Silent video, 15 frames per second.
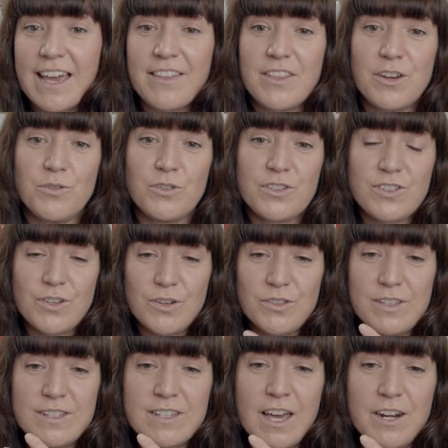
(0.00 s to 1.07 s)
And then also
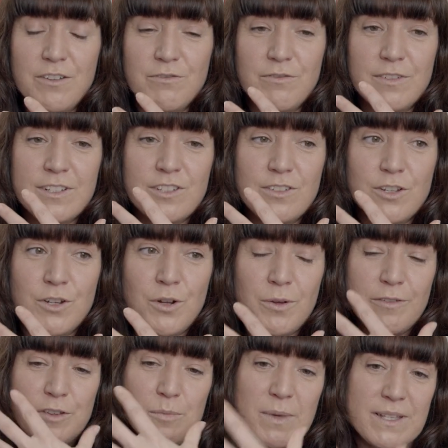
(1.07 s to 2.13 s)
this kind of,
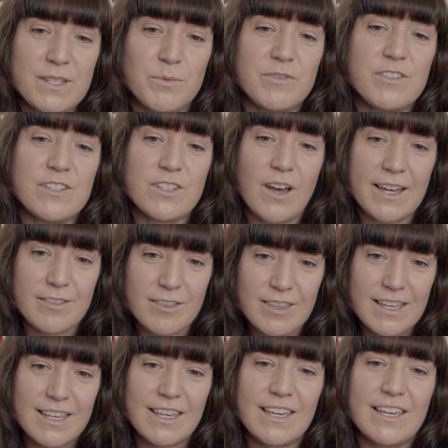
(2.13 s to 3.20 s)
if you mix it with design
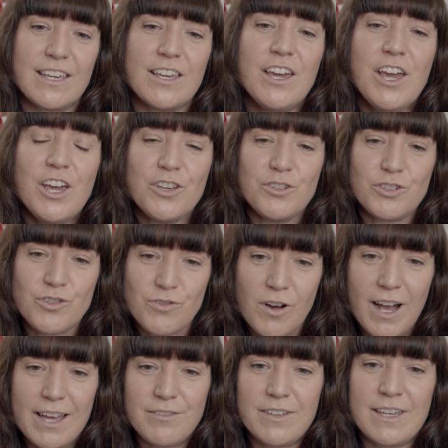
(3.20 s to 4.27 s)
thinking, you're
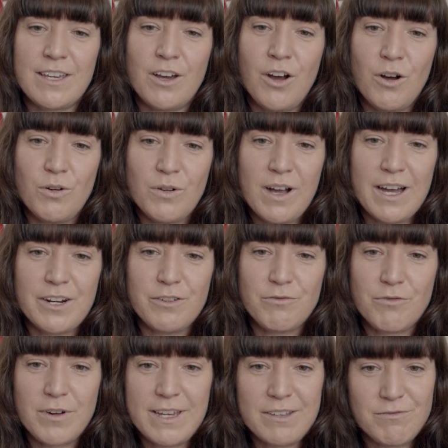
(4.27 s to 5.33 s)
driving a whole kind of
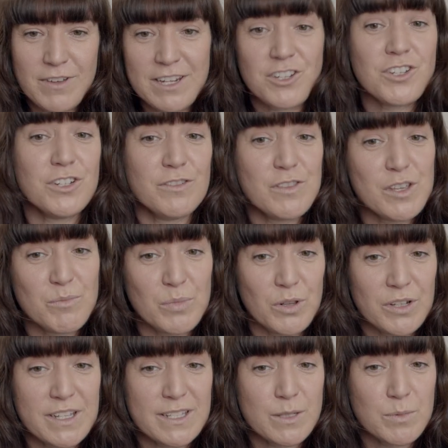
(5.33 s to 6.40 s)
reinvention of the
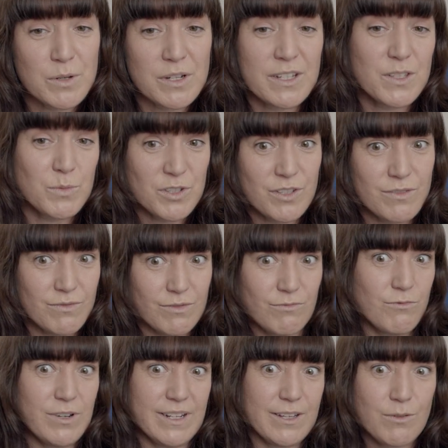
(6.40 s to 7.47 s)
employee experience, which is
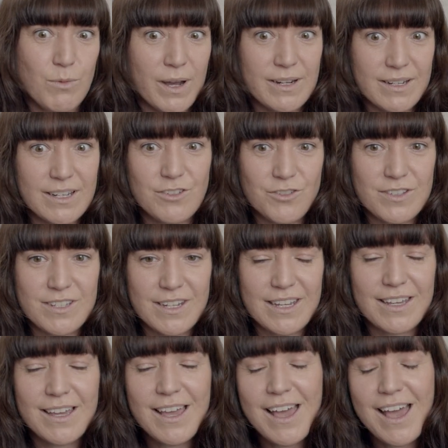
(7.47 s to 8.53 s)
really quite interesting.